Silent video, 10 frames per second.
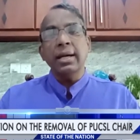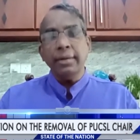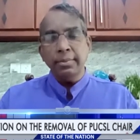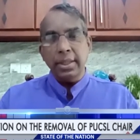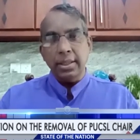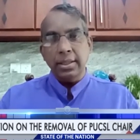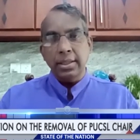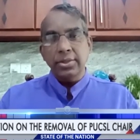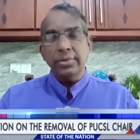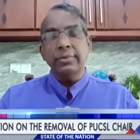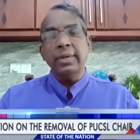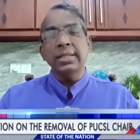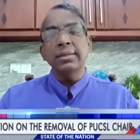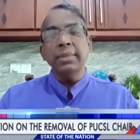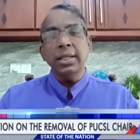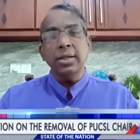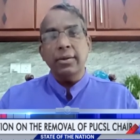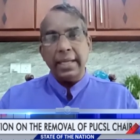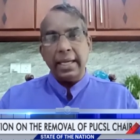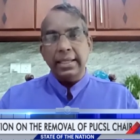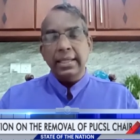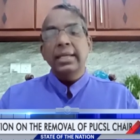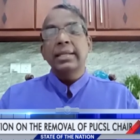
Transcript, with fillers: government. So what is the meaning of that?